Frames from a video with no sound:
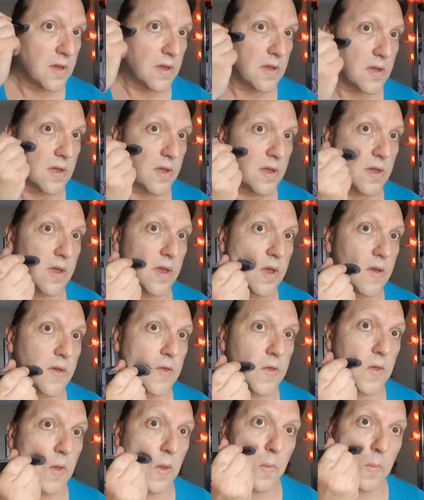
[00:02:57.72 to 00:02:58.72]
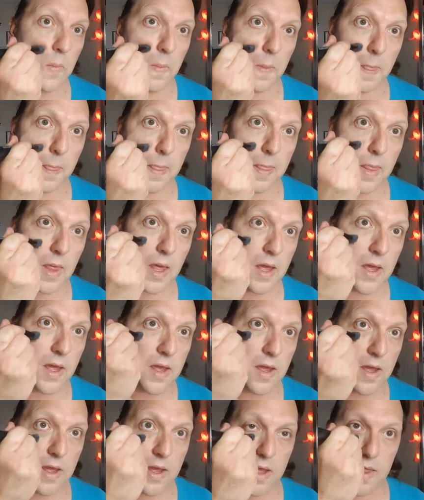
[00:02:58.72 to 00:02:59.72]
There you go, see?
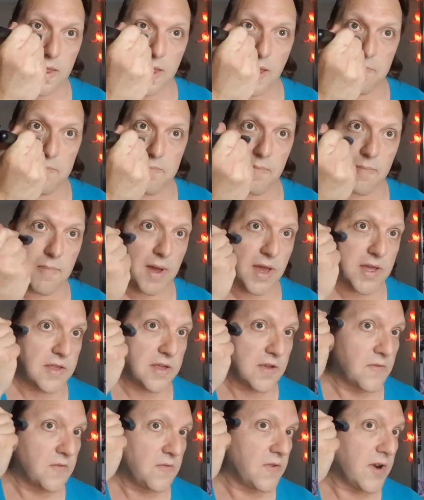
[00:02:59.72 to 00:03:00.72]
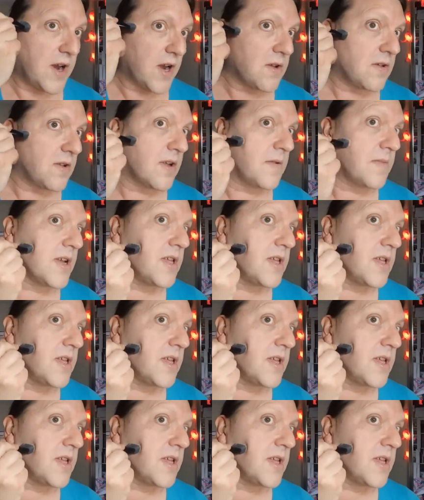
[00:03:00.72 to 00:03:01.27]
That massive freckle on my